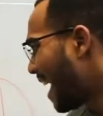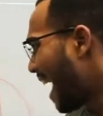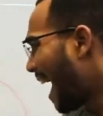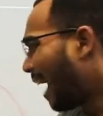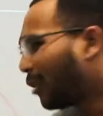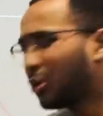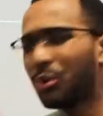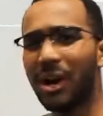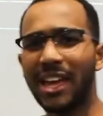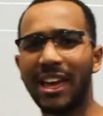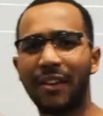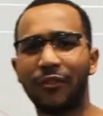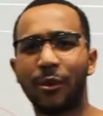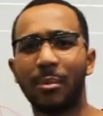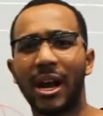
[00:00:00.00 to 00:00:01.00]
How do I
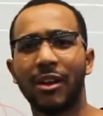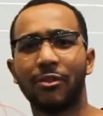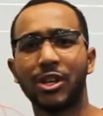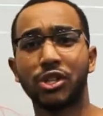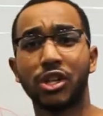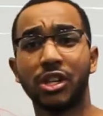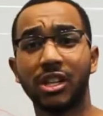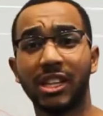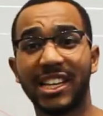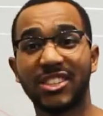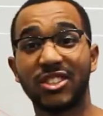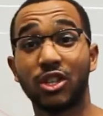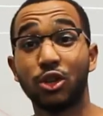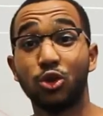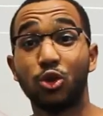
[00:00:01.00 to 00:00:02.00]
get from my original
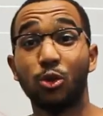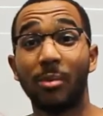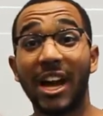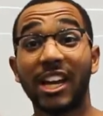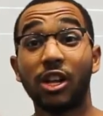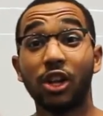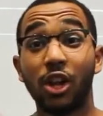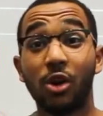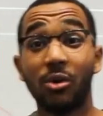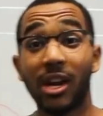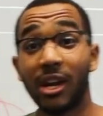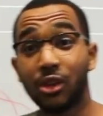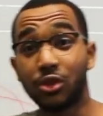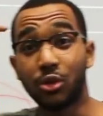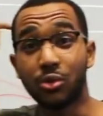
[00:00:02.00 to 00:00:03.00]
list to my
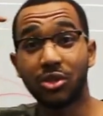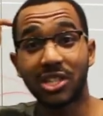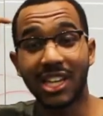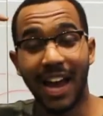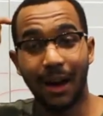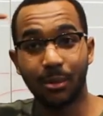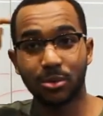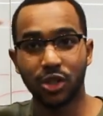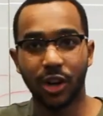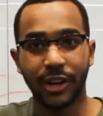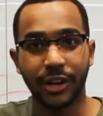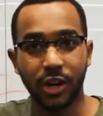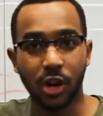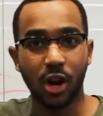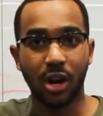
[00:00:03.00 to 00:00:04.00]
clone? Do you see how I'm
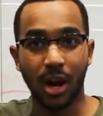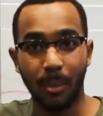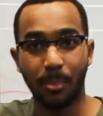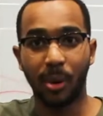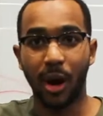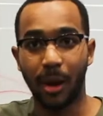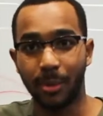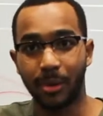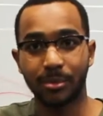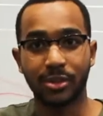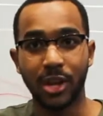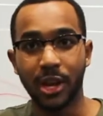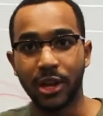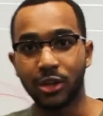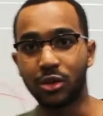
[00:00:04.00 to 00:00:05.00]
starting to cook up
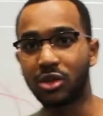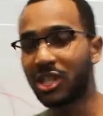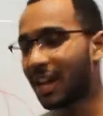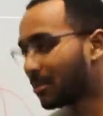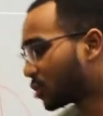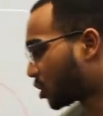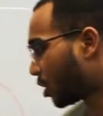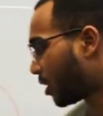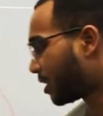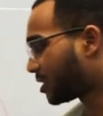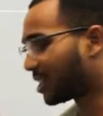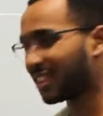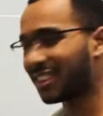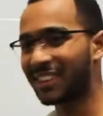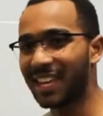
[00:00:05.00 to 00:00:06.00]
problems? Do you see how I'm starting
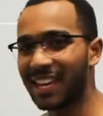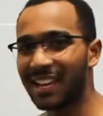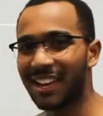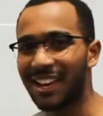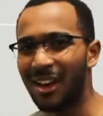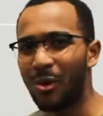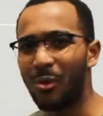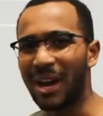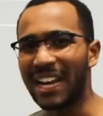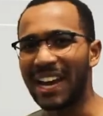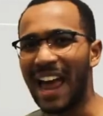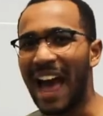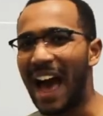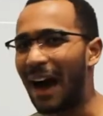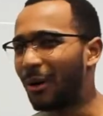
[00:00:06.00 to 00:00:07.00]
to think,
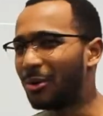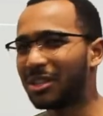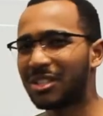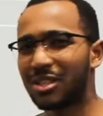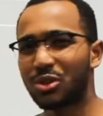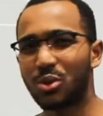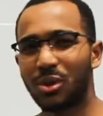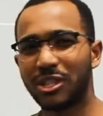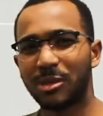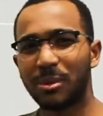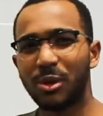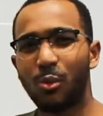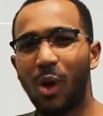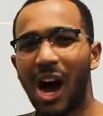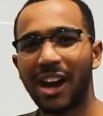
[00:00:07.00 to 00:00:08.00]
wait, how is this going to
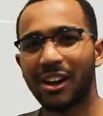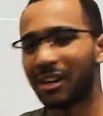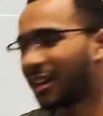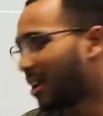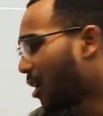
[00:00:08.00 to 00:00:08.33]
be wired?